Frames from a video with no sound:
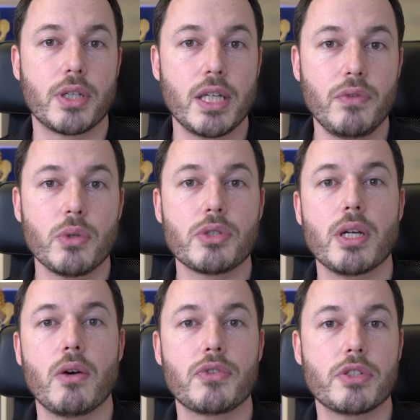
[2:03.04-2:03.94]
to give
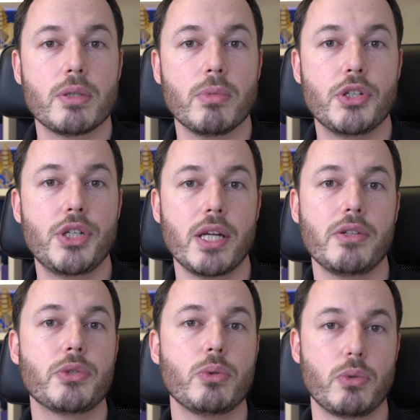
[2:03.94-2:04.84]
yourself some
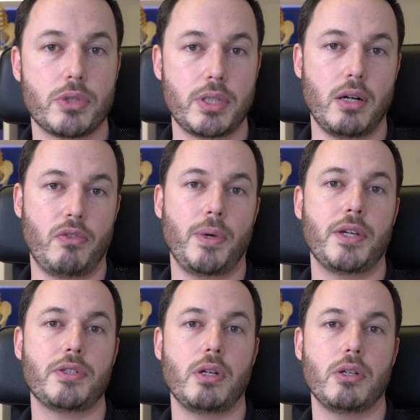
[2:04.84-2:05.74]
gentle
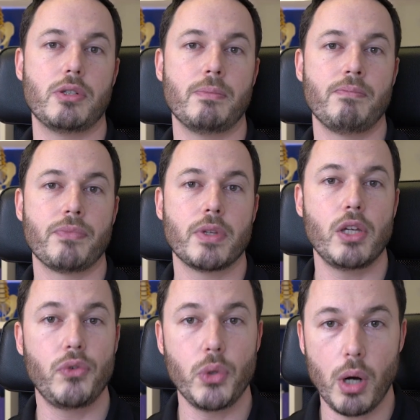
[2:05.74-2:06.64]
self-massage.
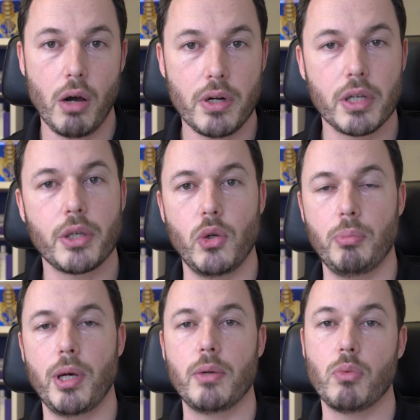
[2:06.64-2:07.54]
If you are in
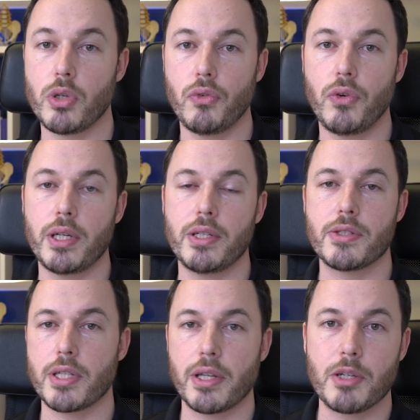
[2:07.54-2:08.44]
acute pain, what you'll find
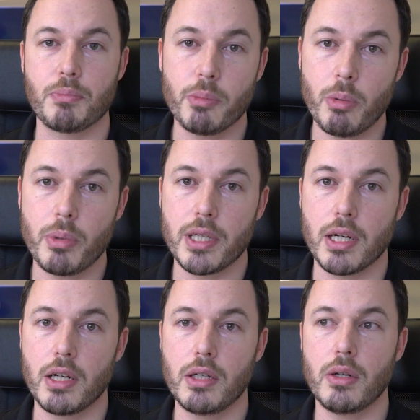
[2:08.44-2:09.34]
is that there's probably
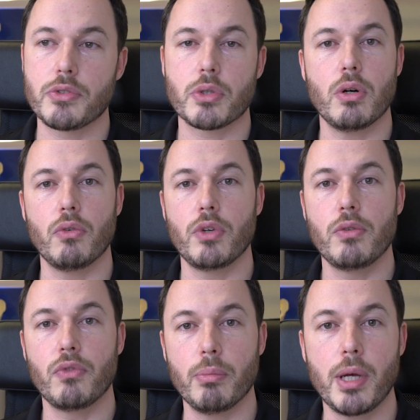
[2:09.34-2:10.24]
a lot of
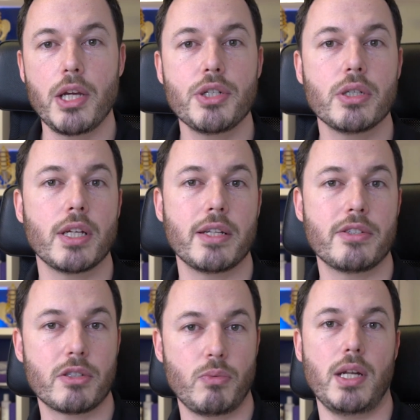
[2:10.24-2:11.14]
inflammation and
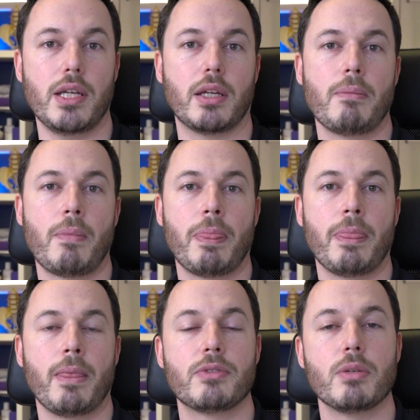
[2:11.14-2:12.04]
swelling.
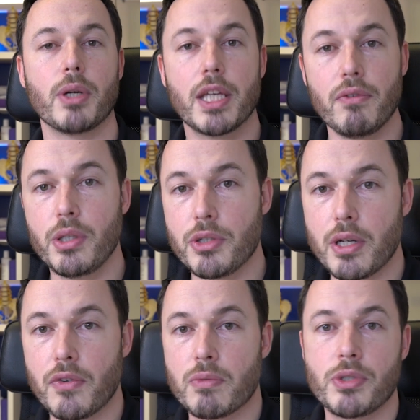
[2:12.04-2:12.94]
So by giving
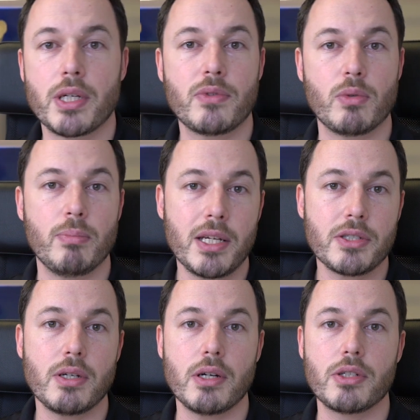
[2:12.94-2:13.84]
yourself some gentle
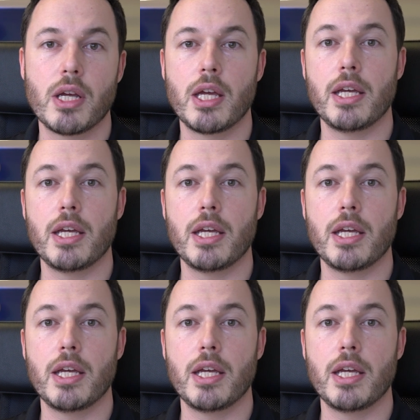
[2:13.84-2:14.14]
massage